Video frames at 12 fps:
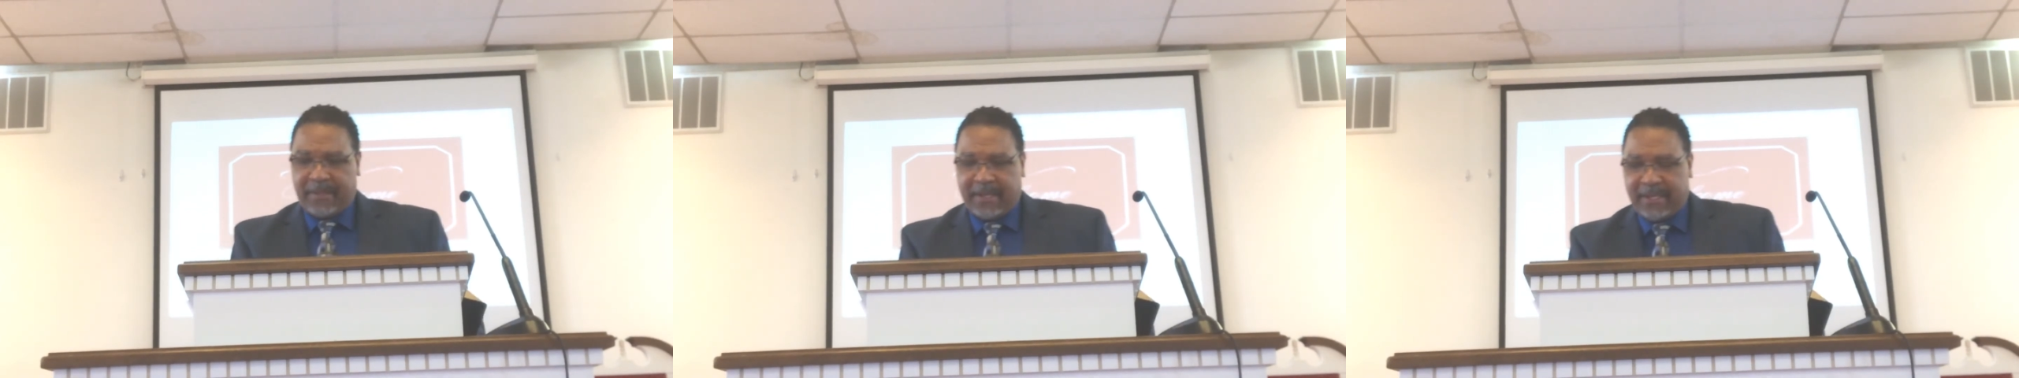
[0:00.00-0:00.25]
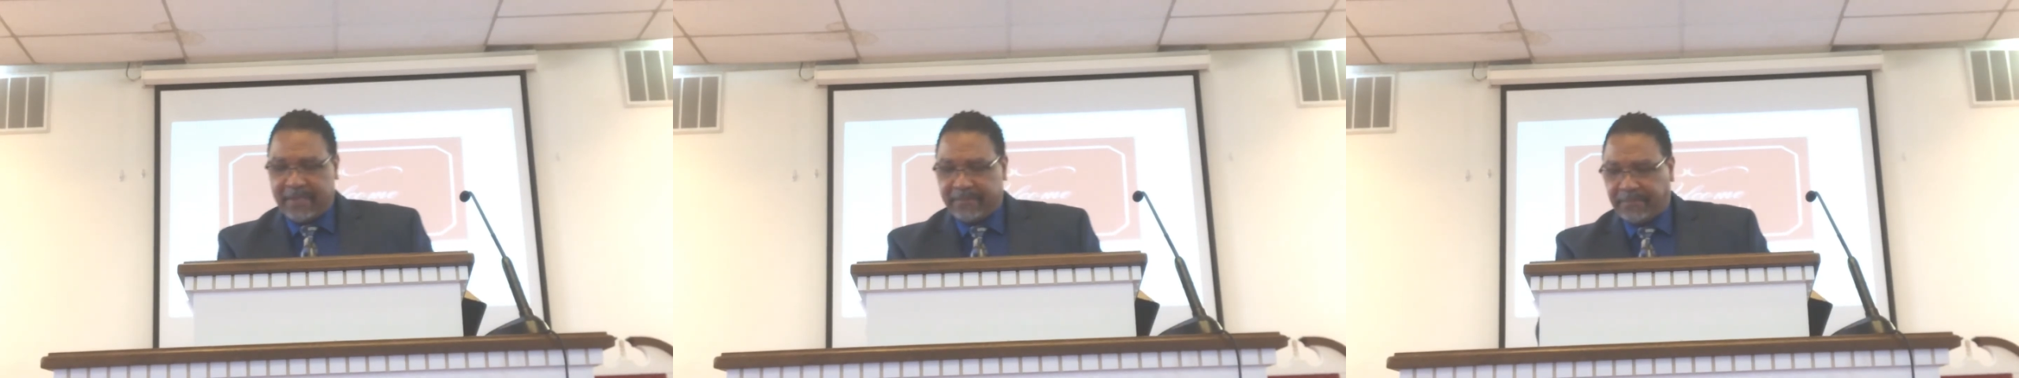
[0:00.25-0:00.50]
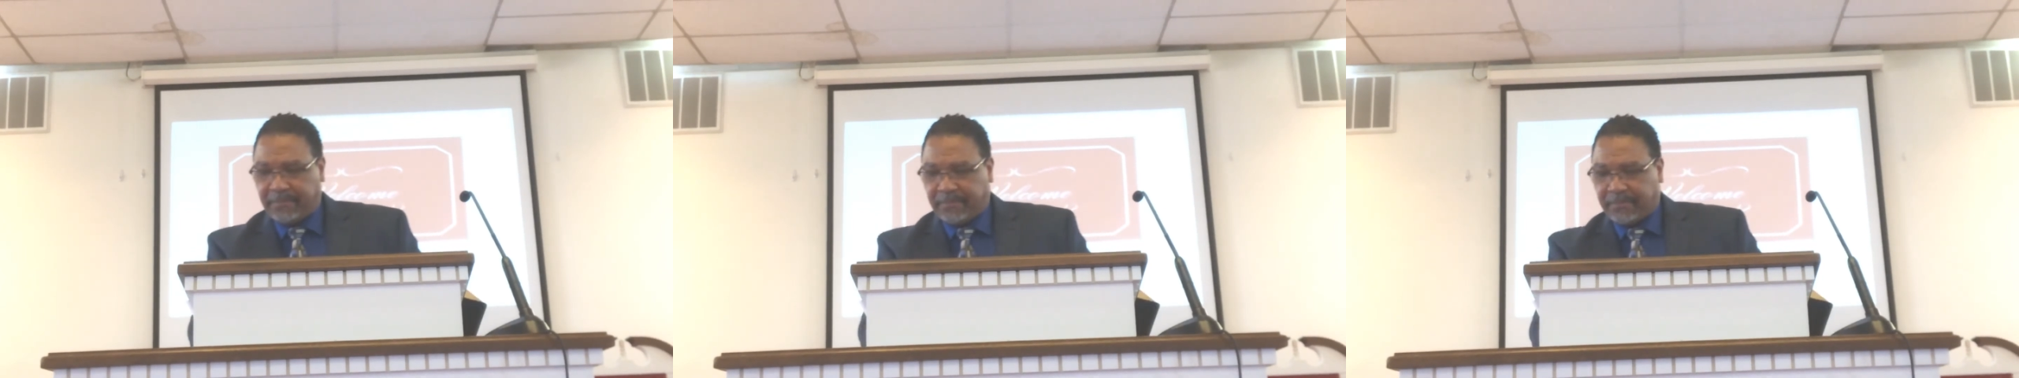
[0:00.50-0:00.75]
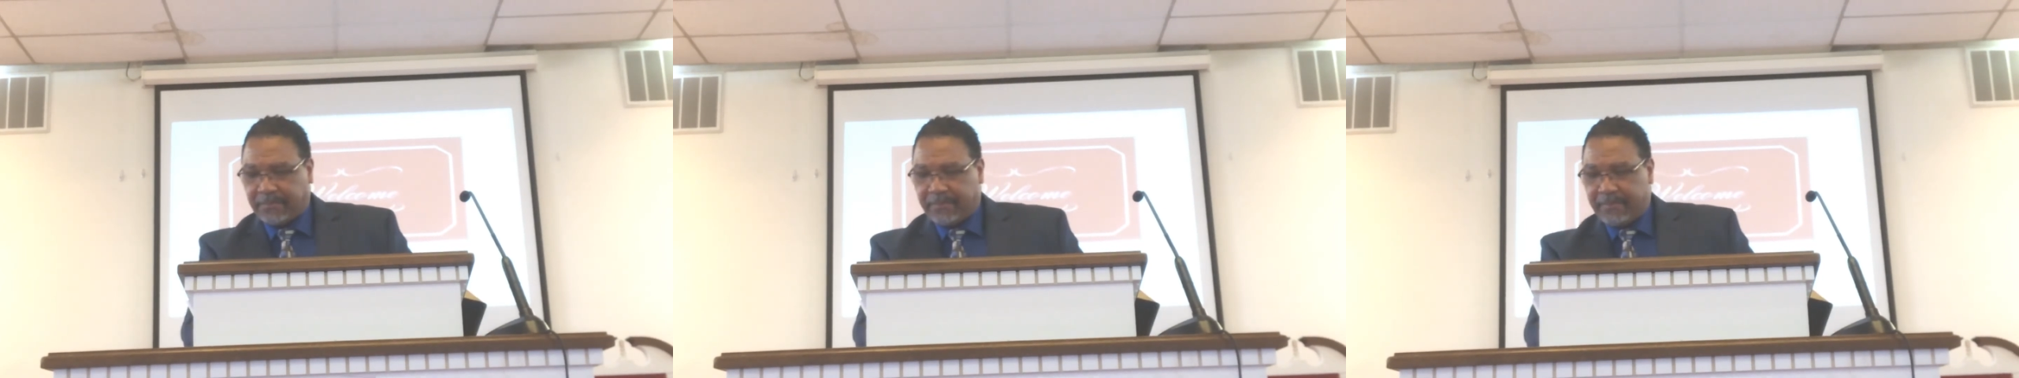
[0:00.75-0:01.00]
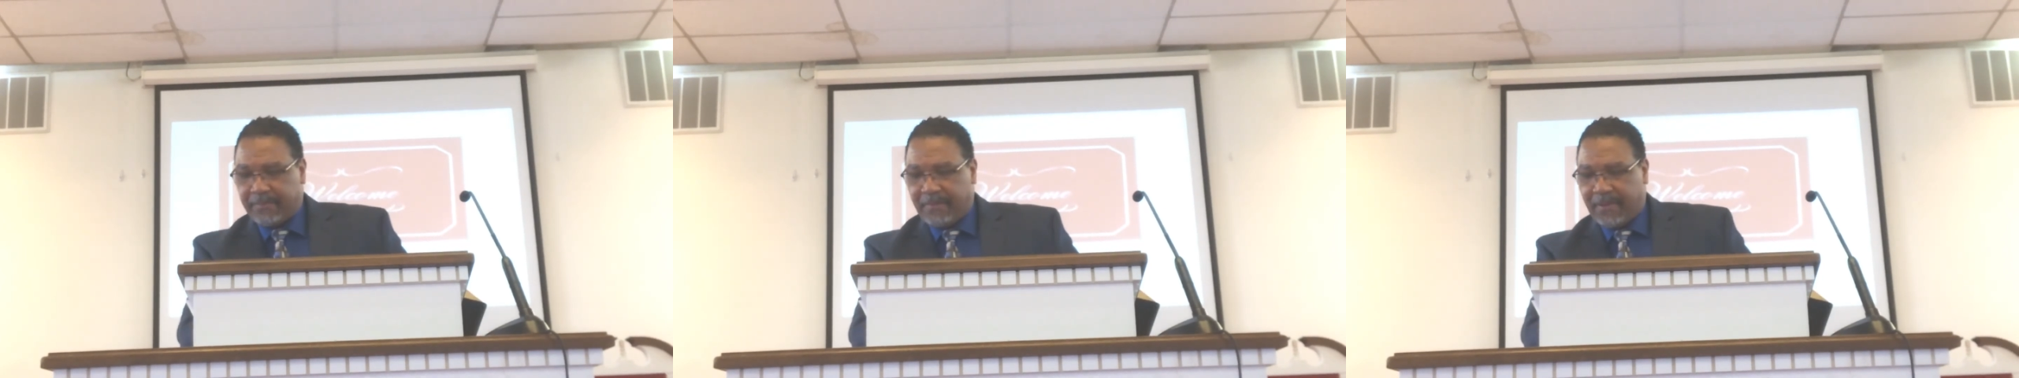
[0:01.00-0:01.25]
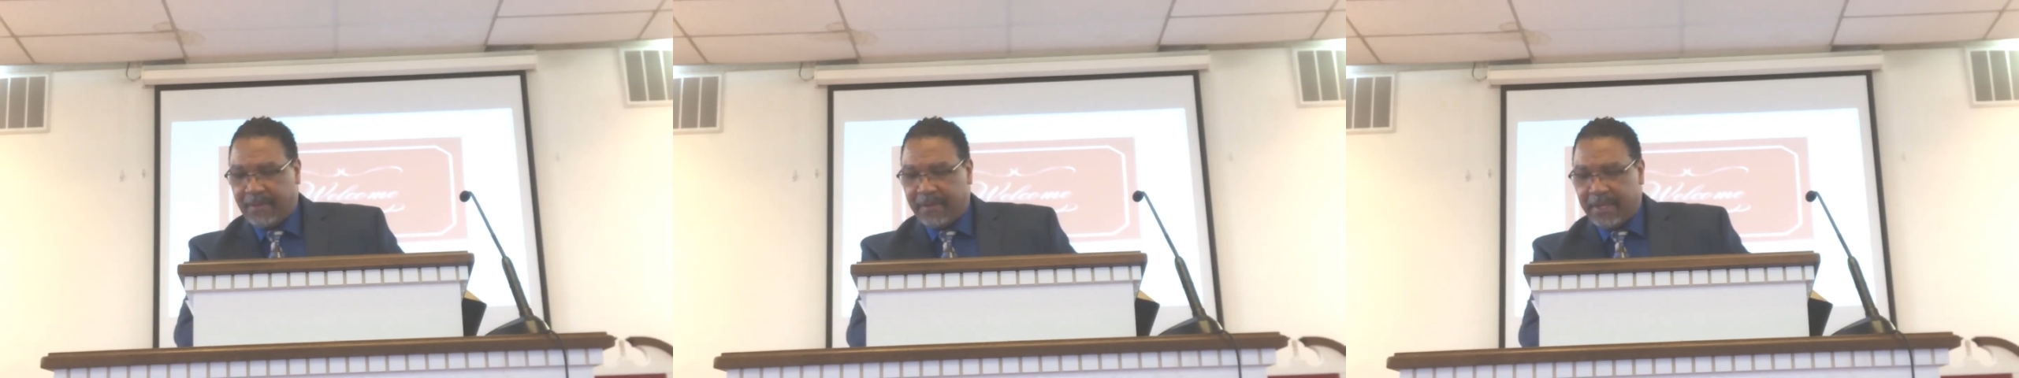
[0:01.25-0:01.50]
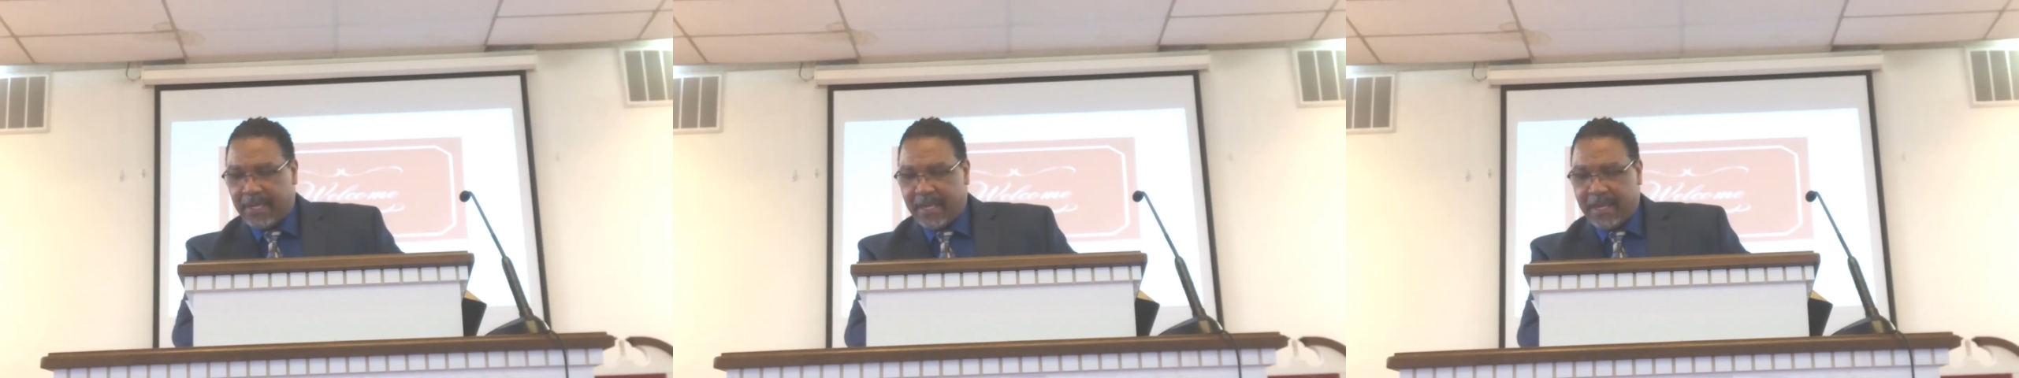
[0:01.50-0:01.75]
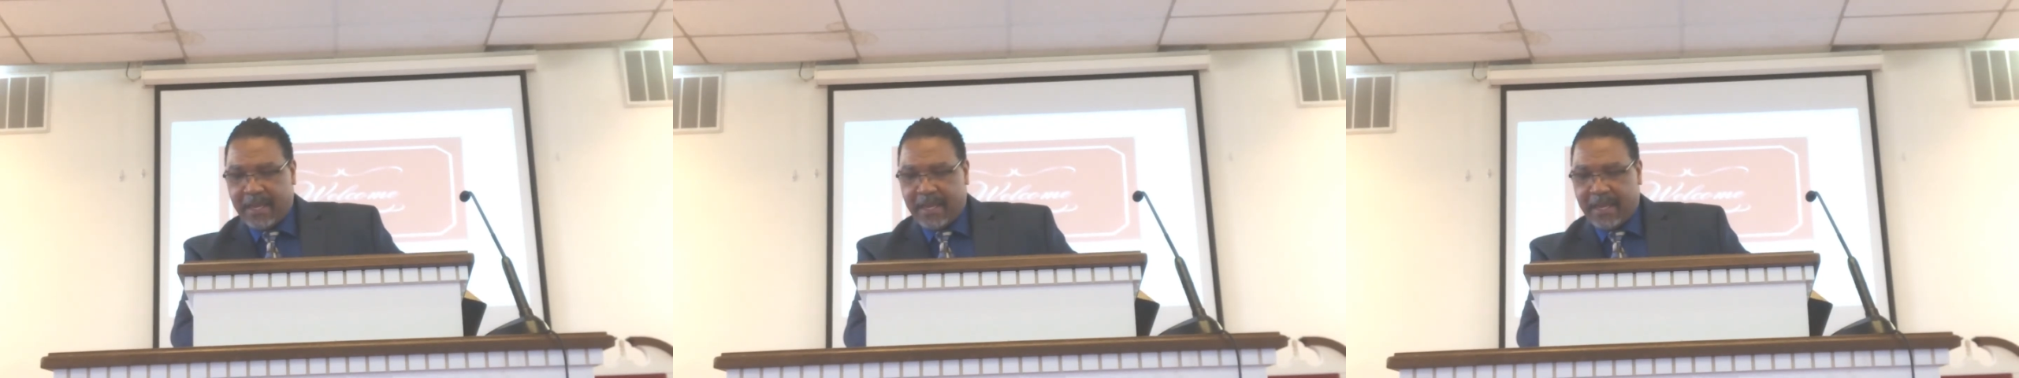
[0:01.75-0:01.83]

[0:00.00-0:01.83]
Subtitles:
Nobody speaks.